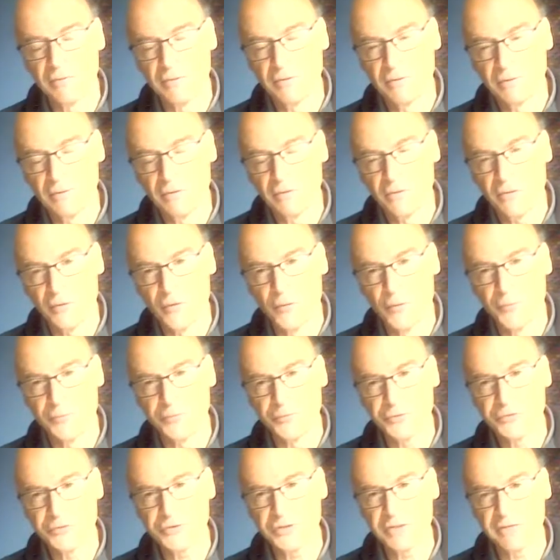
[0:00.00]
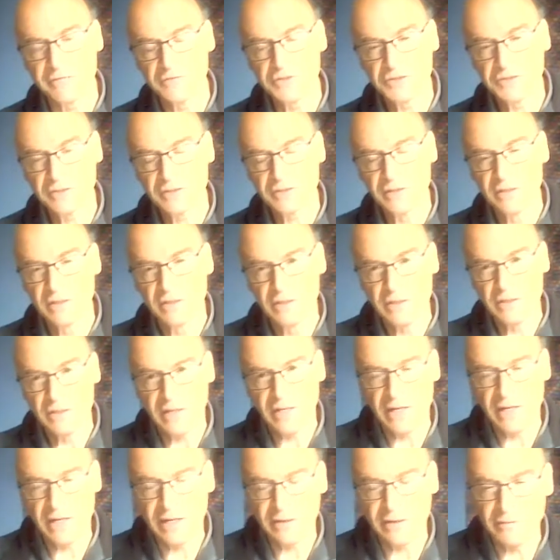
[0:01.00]
cooperatives
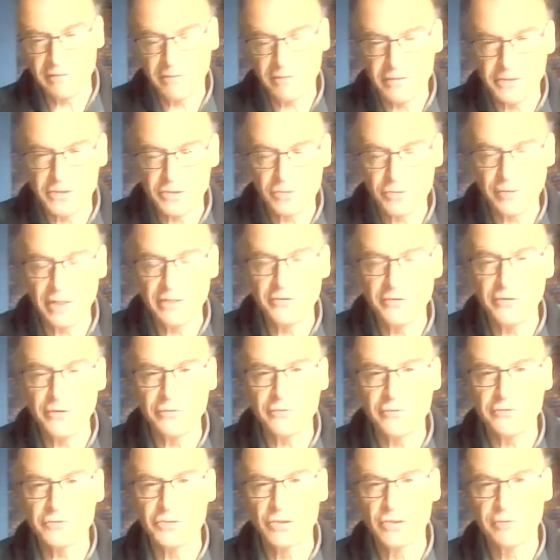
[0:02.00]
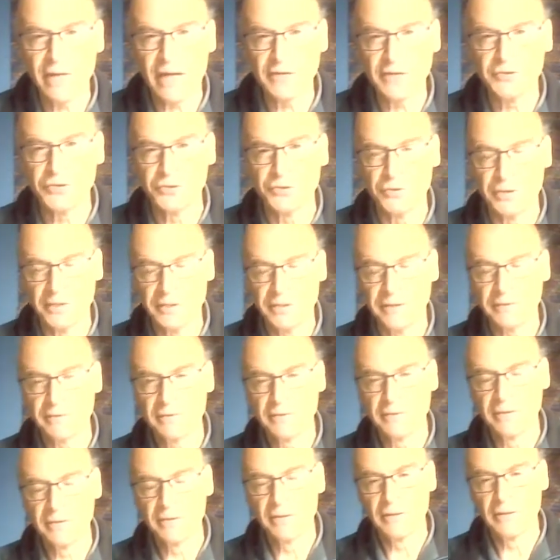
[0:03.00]
and these trade unions gradually,
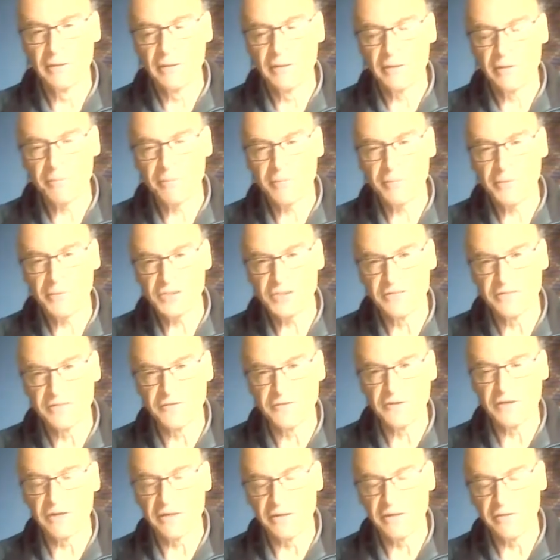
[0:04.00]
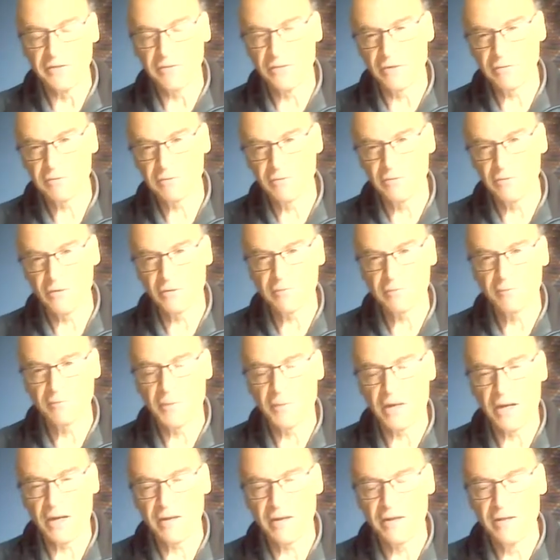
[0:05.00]
pacifically, not
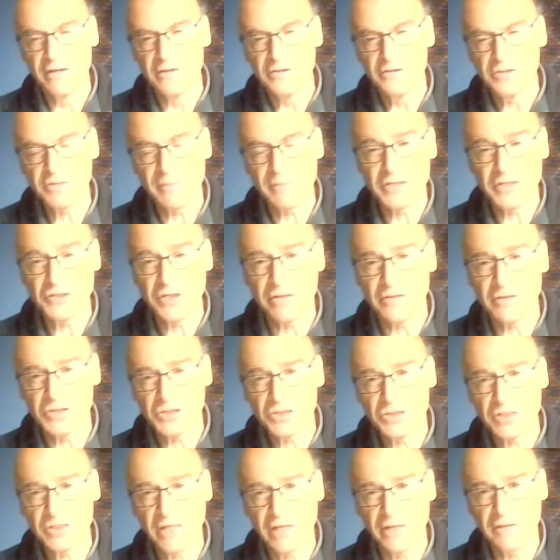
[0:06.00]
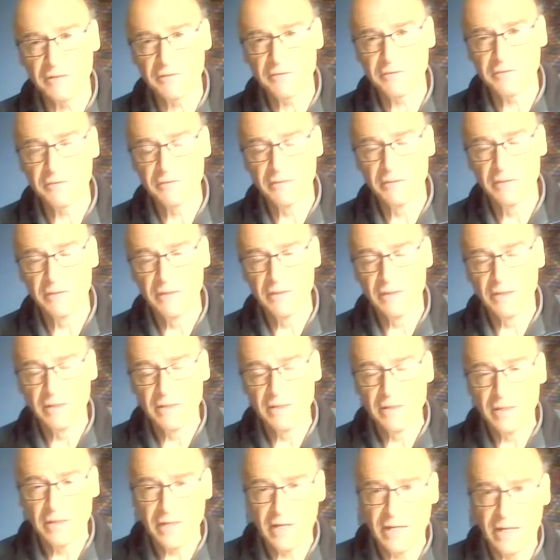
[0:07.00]
by smashing the state.
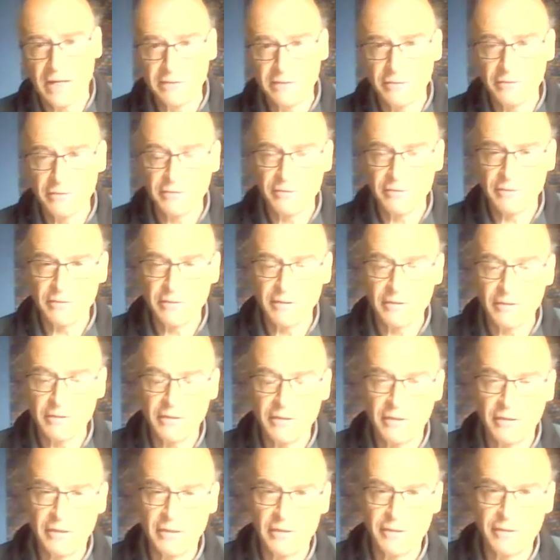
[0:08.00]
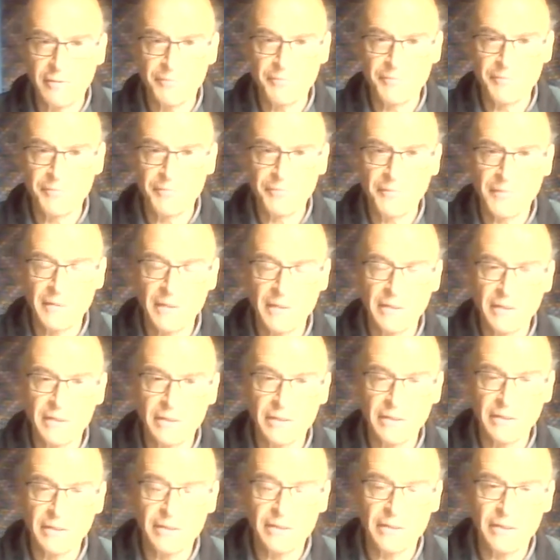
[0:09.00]
And
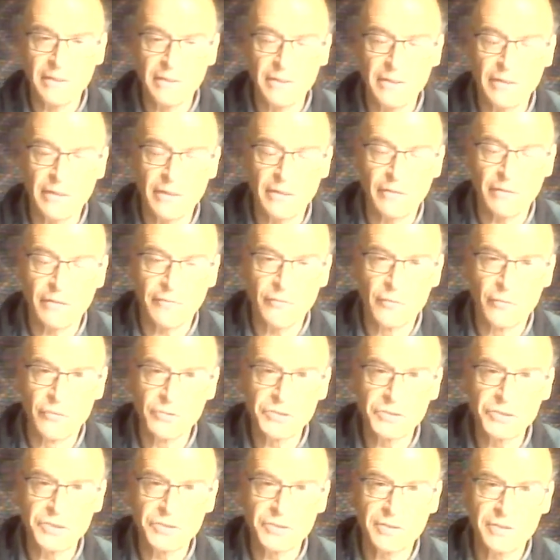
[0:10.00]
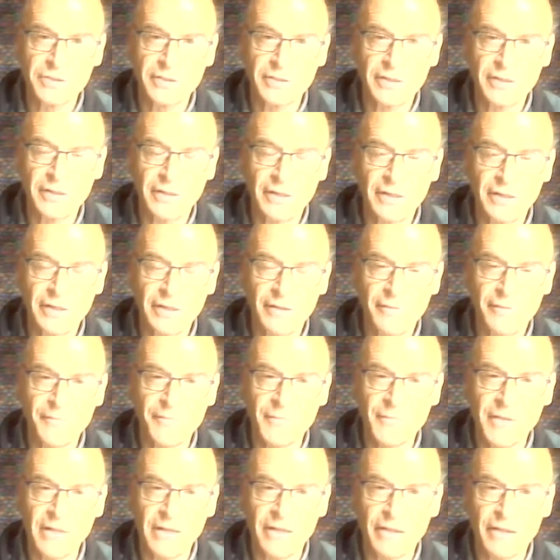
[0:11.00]
of course,
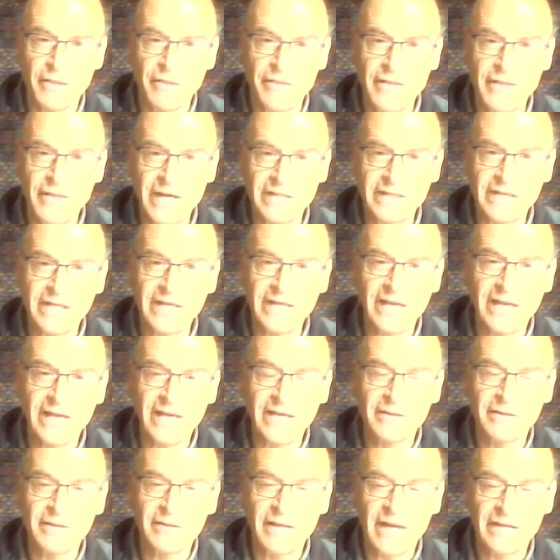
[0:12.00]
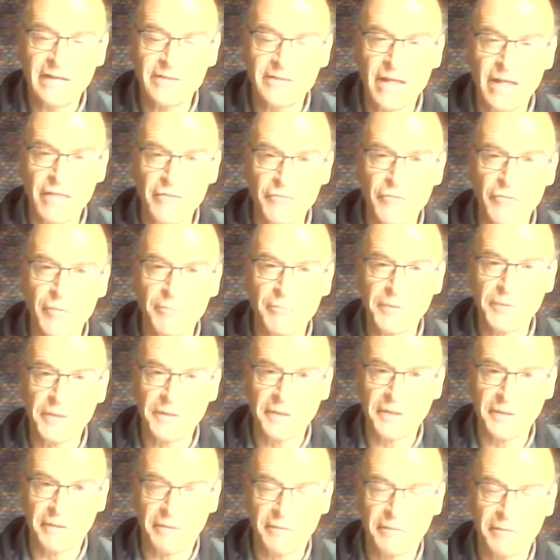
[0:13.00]
that again had another
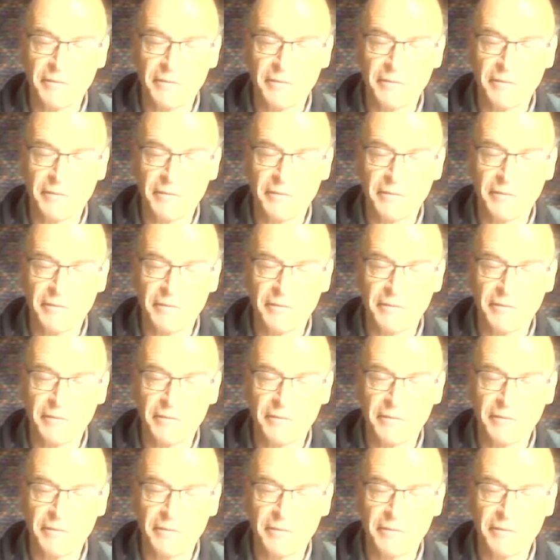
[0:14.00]
appeal